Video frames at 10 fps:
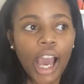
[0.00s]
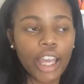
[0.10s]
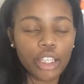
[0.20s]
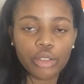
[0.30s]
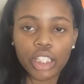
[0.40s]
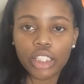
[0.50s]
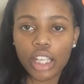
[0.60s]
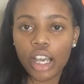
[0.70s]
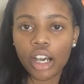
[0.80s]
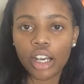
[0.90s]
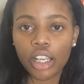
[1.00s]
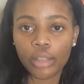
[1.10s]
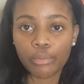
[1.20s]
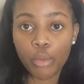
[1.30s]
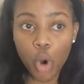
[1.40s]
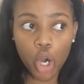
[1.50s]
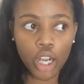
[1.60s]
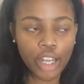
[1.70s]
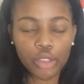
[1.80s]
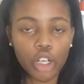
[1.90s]
I use it
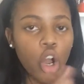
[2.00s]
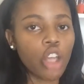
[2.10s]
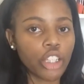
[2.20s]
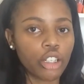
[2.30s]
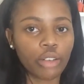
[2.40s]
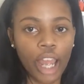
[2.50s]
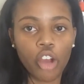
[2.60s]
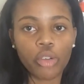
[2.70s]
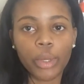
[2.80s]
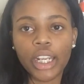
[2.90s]
I use it all year round,